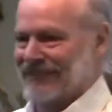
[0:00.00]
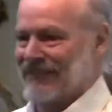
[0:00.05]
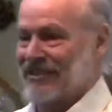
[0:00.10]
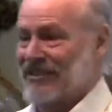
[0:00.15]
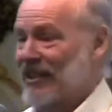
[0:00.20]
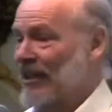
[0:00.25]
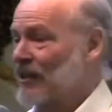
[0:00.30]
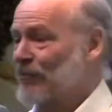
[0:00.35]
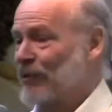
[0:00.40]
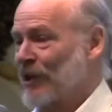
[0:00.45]

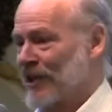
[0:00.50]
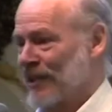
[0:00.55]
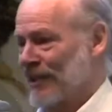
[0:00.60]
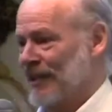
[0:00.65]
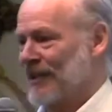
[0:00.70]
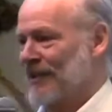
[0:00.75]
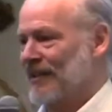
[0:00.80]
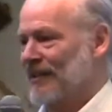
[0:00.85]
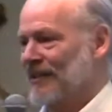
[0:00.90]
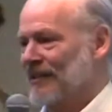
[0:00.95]

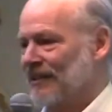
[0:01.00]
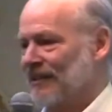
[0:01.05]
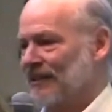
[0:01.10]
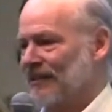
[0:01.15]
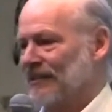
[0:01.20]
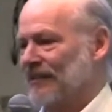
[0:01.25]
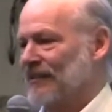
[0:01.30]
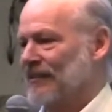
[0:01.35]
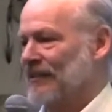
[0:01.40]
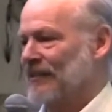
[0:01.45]
celebrated.
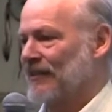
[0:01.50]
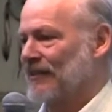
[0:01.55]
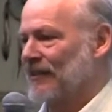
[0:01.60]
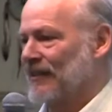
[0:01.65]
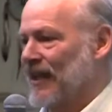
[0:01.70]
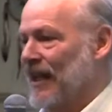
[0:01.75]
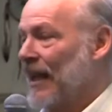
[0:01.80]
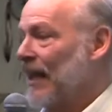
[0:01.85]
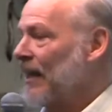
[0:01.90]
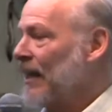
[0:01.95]

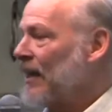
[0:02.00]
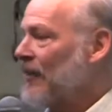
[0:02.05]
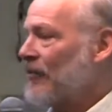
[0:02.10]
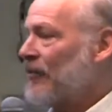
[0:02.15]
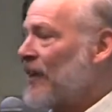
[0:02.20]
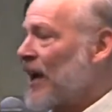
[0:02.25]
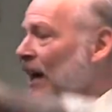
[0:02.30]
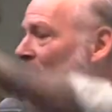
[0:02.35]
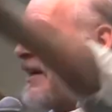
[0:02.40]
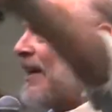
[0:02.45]
And
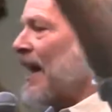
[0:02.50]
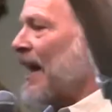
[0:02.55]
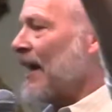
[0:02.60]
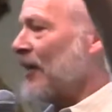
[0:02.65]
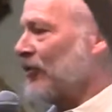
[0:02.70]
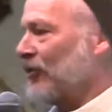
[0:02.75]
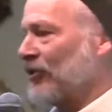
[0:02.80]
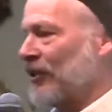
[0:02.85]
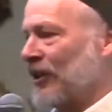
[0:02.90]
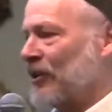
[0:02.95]
if not
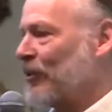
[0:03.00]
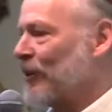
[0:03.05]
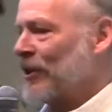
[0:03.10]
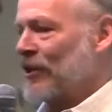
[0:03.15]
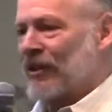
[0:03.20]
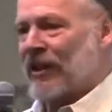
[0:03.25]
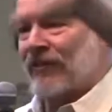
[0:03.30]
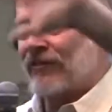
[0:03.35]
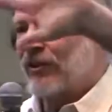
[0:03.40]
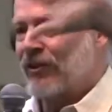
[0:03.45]
nationally, we
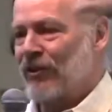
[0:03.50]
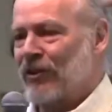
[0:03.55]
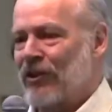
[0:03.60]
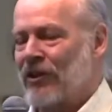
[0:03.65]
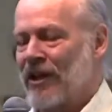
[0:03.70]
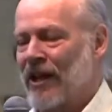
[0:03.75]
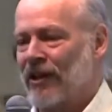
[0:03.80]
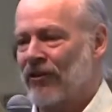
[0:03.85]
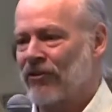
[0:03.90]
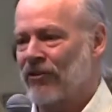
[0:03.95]
don't have to do
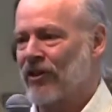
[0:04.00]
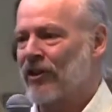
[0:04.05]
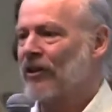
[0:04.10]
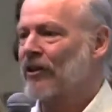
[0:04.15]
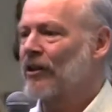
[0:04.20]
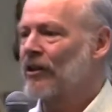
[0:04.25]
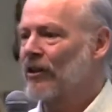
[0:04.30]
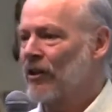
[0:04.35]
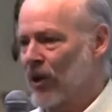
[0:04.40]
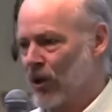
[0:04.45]
the national
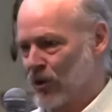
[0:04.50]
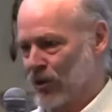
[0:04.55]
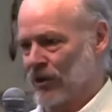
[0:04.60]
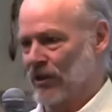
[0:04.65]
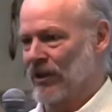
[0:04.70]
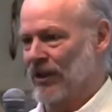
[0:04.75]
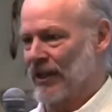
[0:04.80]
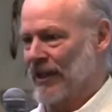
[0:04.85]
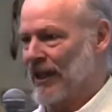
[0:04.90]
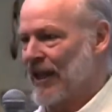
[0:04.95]
thing
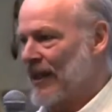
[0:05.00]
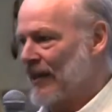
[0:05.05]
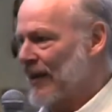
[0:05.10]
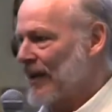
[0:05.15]
locally.